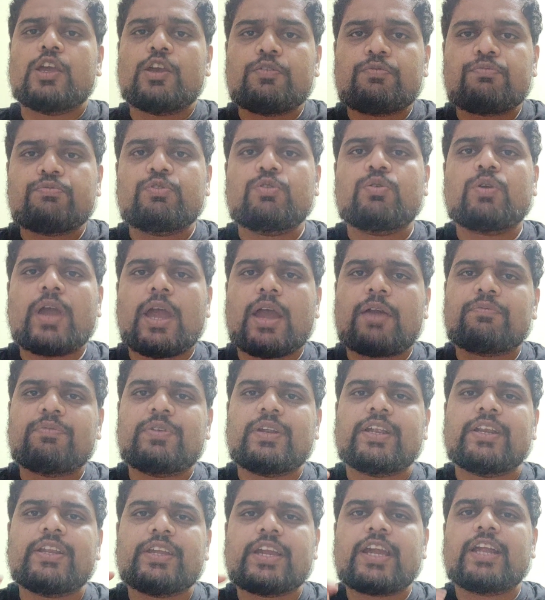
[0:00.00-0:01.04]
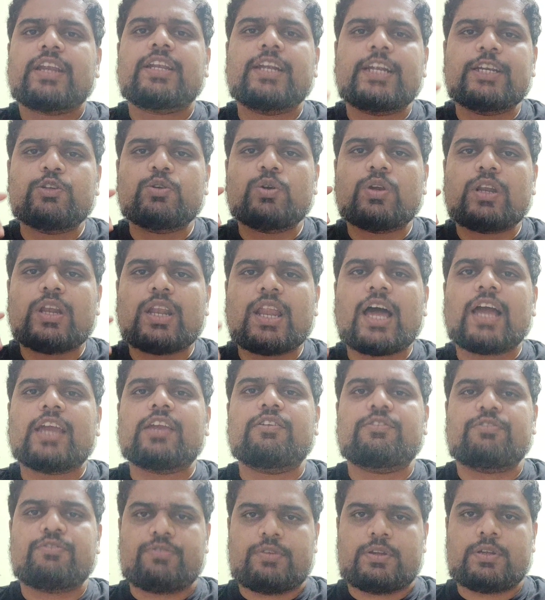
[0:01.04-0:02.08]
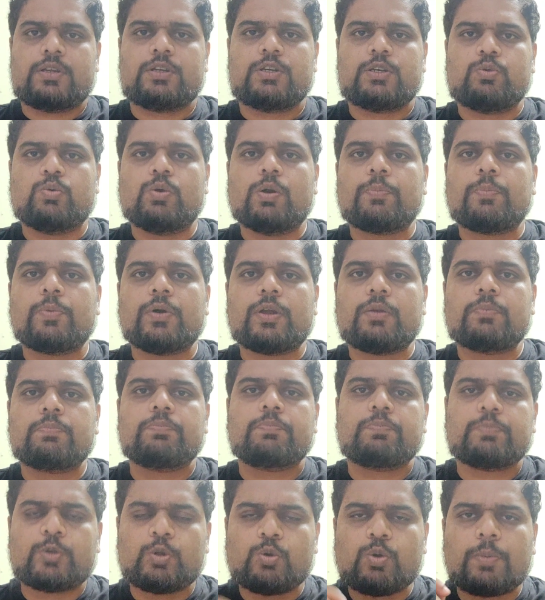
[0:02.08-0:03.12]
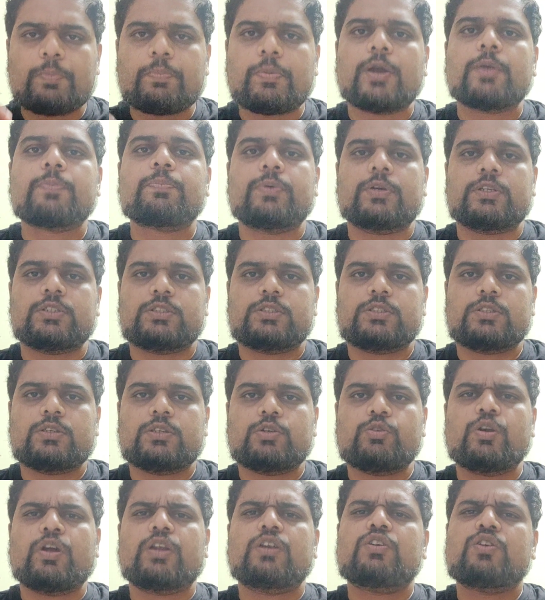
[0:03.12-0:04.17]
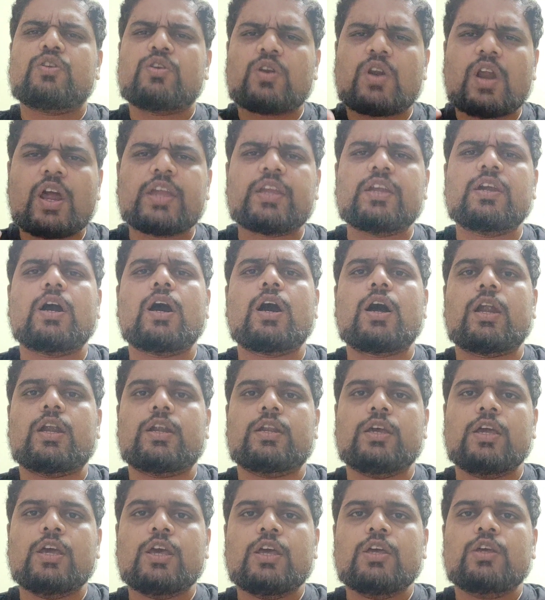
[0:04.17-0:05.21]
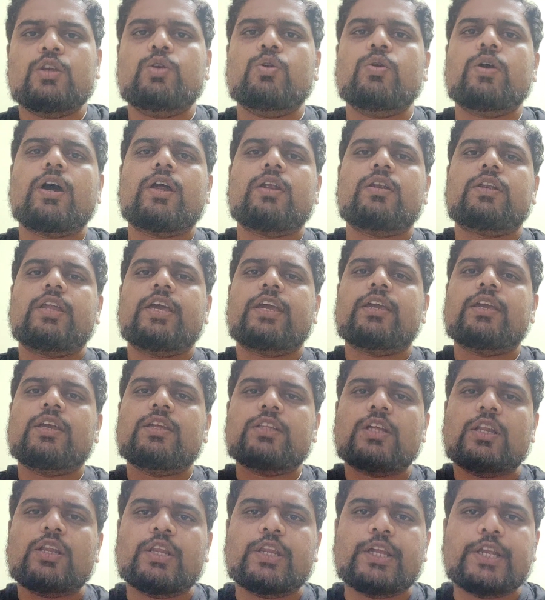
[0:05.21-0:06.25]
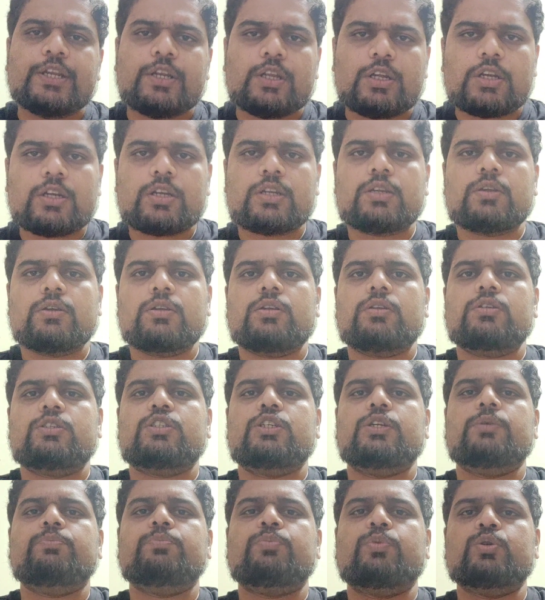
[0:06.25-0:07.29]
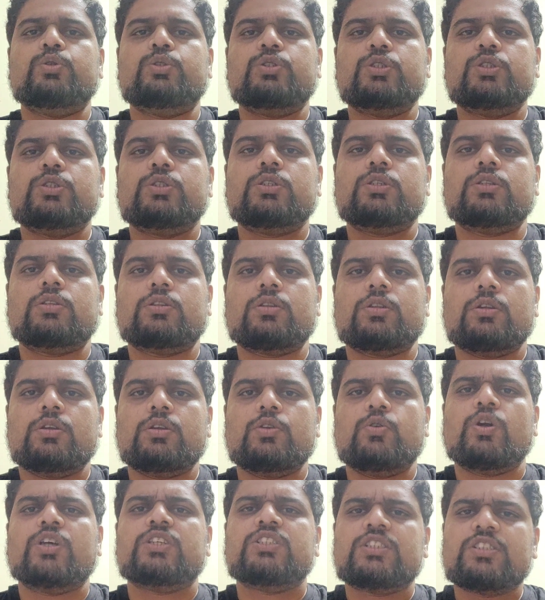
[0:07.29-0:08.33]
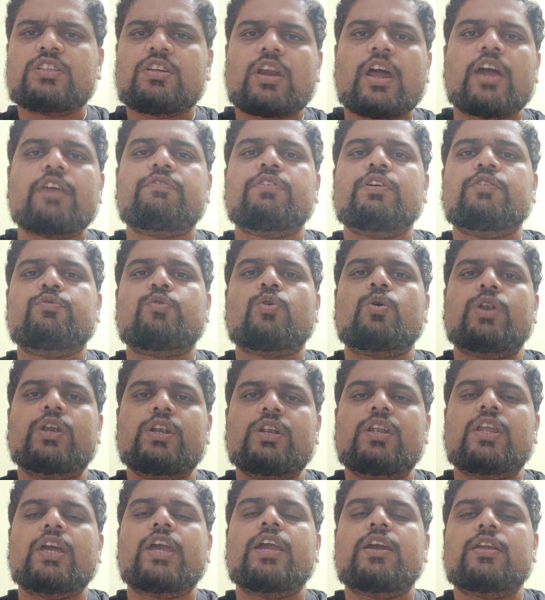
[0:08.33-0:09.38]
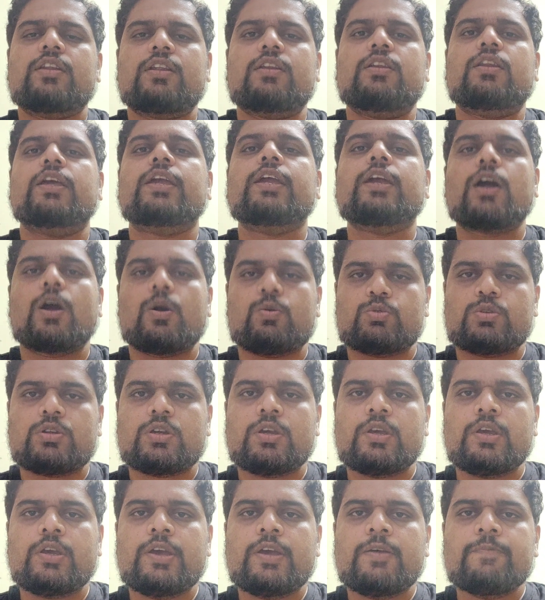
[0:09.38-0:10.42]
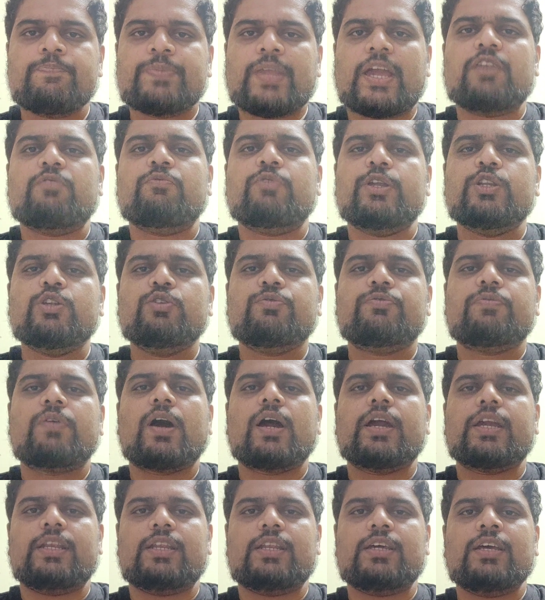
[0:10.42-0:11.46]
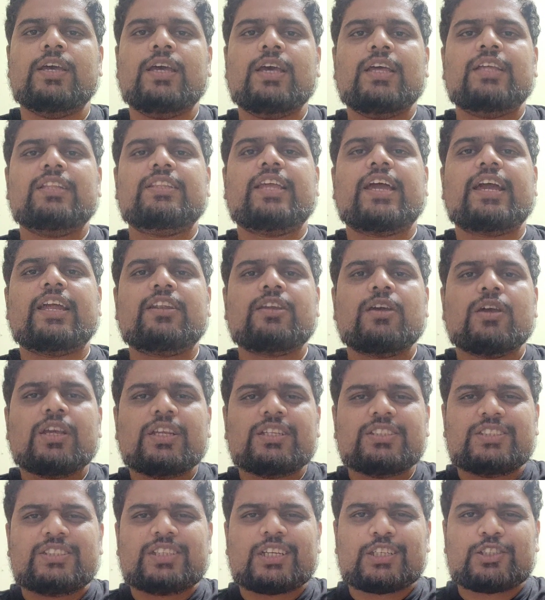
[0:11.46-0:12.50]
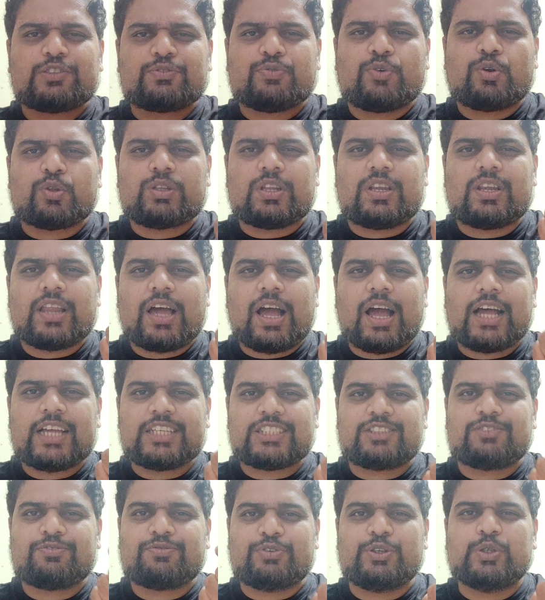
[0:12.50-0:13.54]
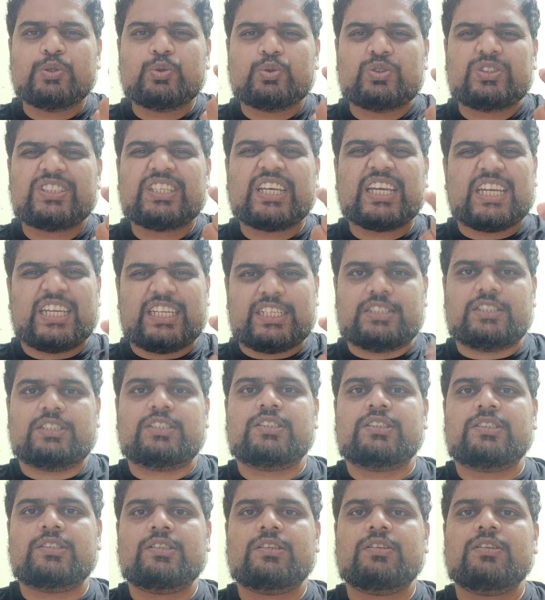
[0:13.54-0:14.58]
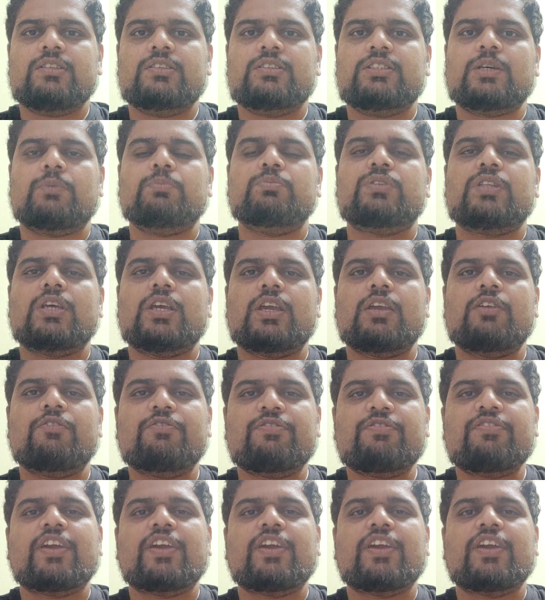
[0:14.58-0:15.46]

if you have dedicated your life to a, pur to a purpose, you are trying hard, you are taking the leadership position, you are striving for it day in and day out, and when you find that just for the last few seconds something